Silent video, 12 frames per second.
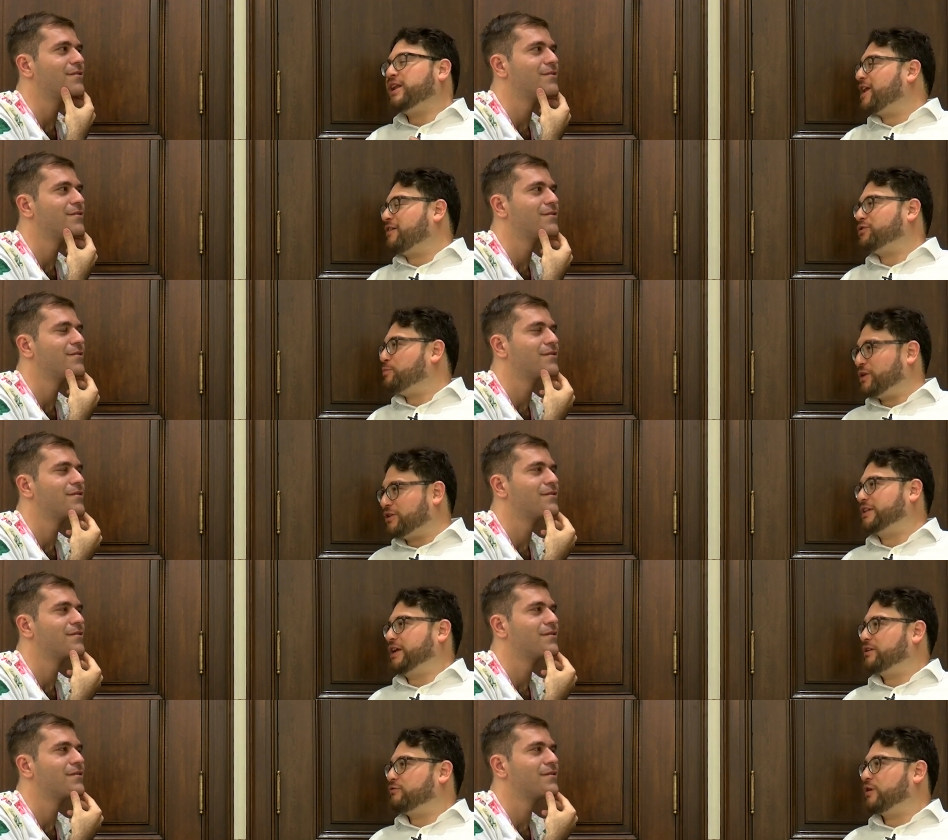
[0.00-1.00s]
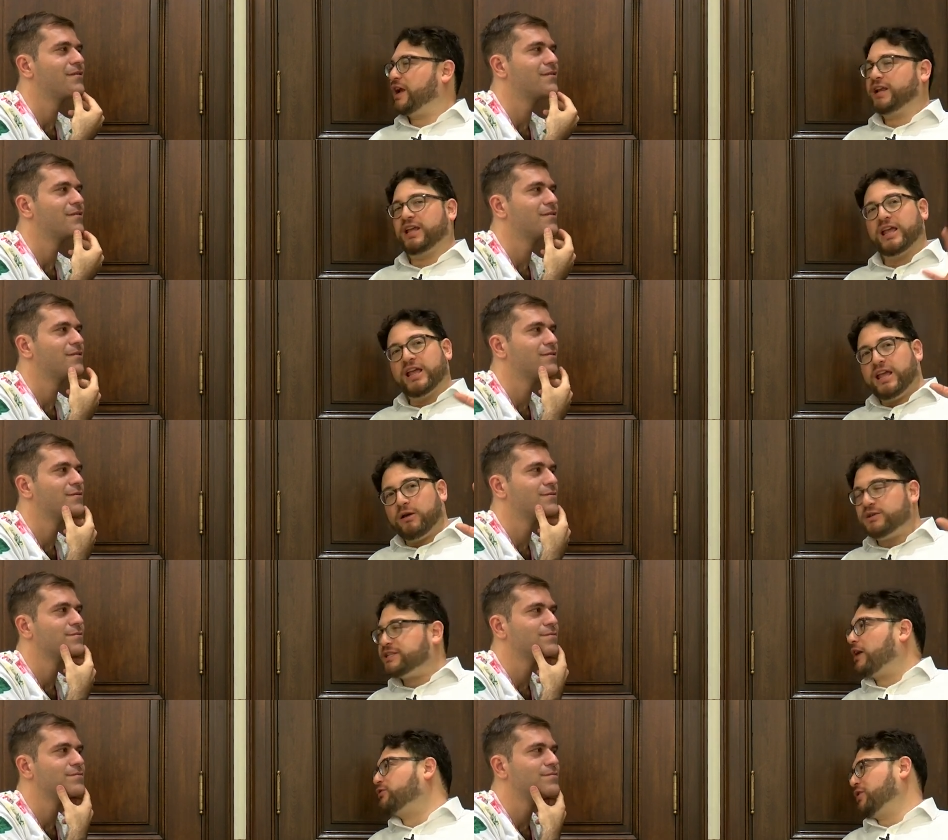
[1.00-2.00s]
Speaker 1: didn't have to build it, right? It
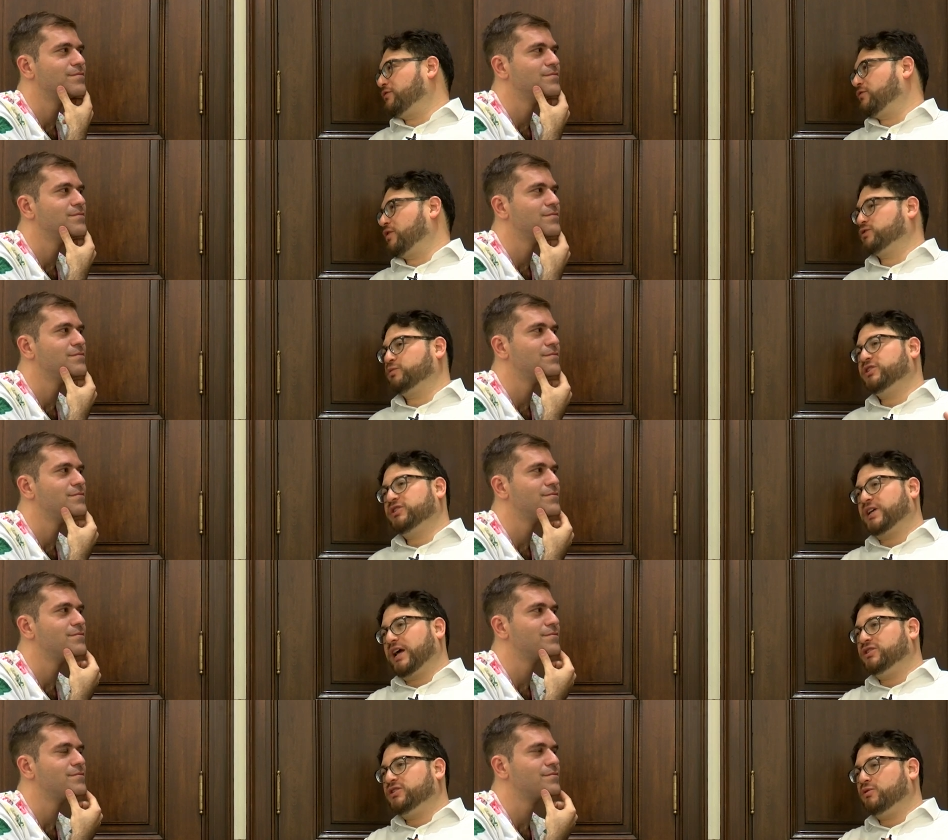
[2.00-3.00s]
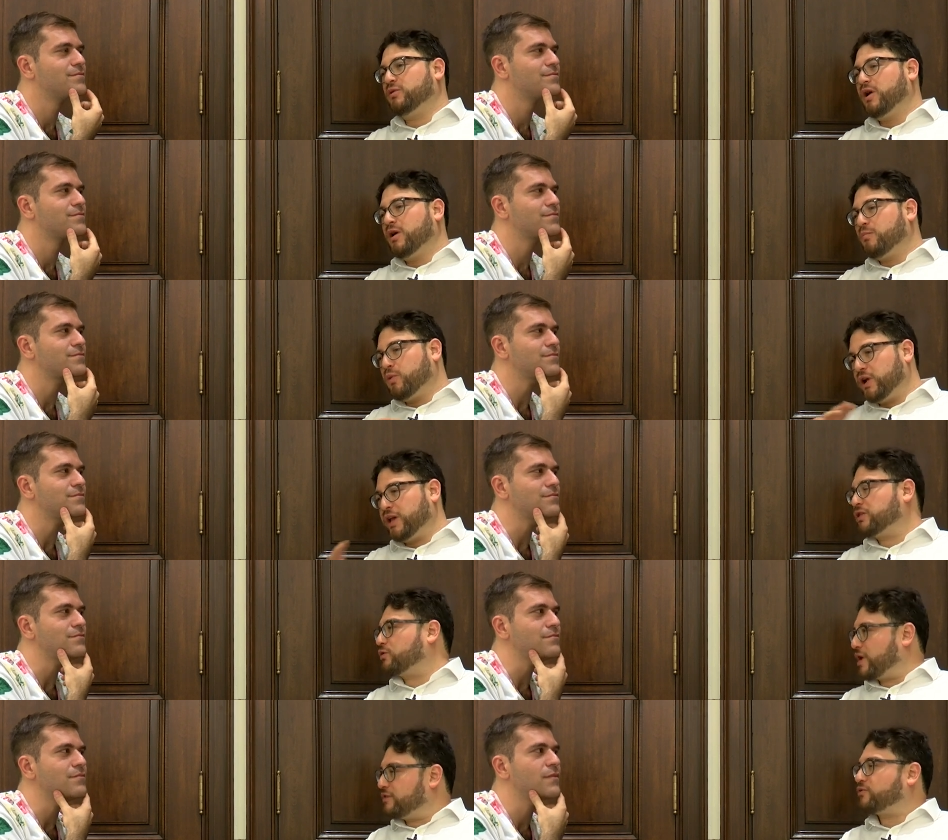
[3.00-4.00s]
was out there for us. We just had to put it in
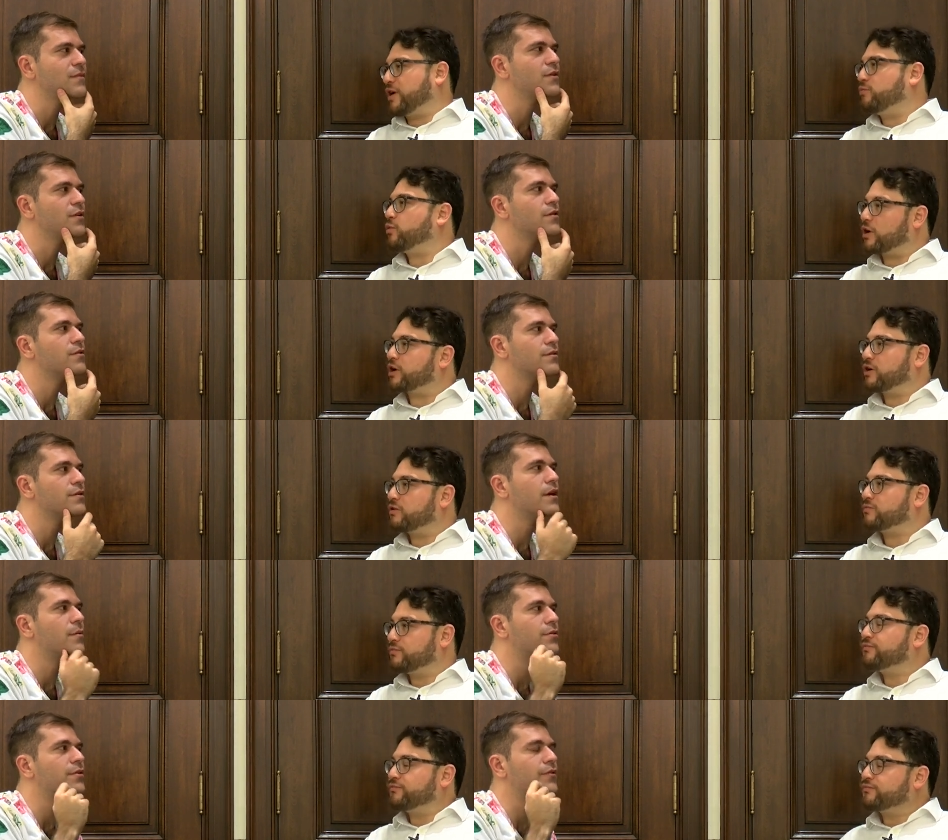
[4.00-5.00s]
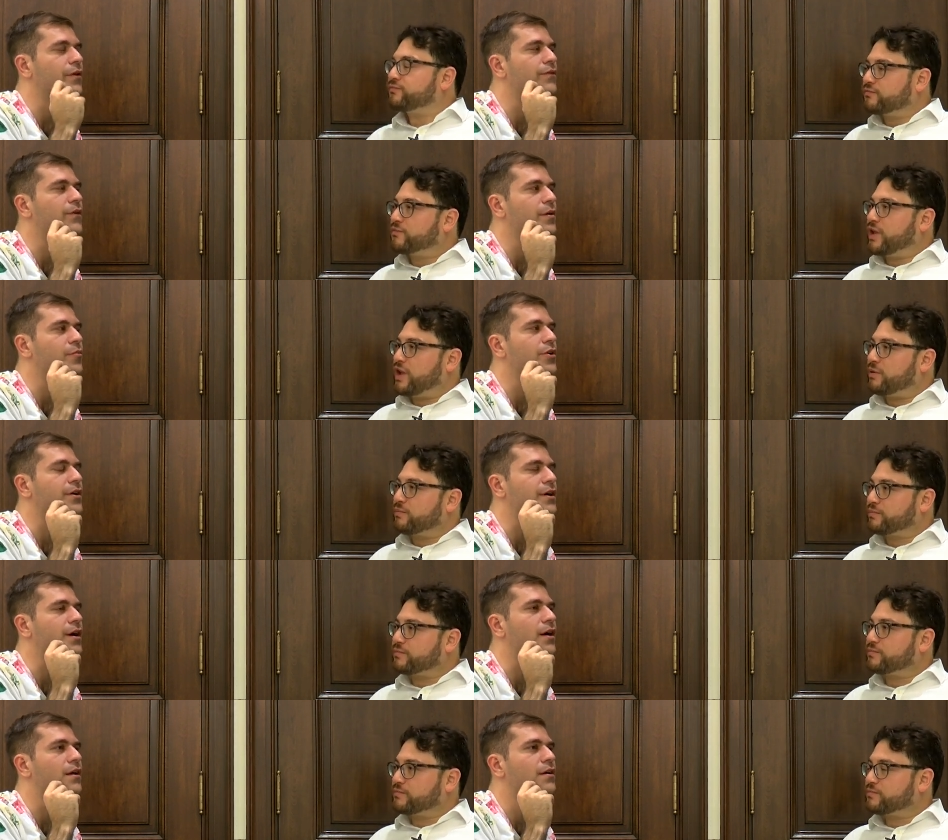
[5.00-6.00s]
the right framework.
Speaker 2: Yeah, put it in the right framework.
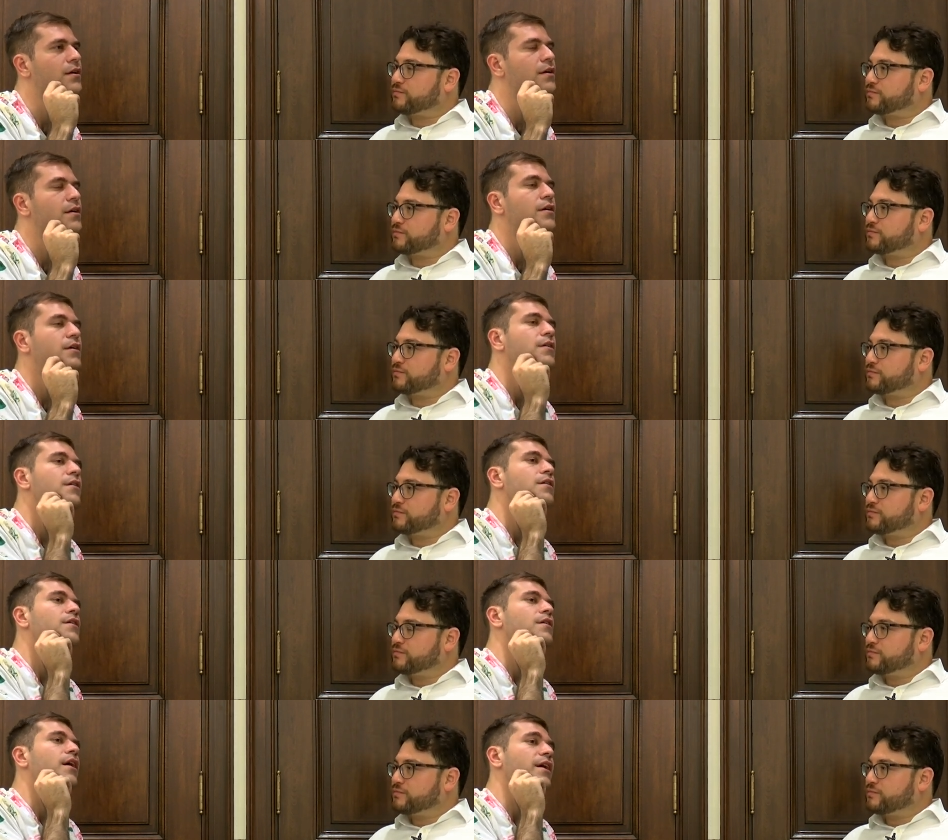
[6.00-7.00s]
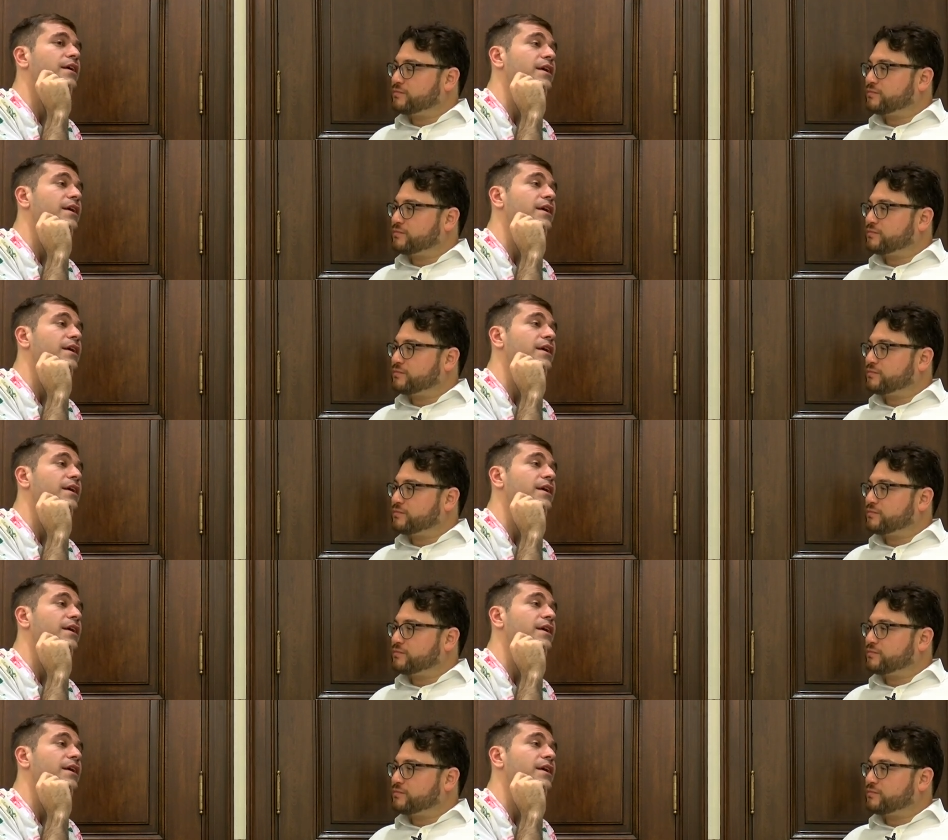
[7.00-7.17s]
Yeah. yeah. And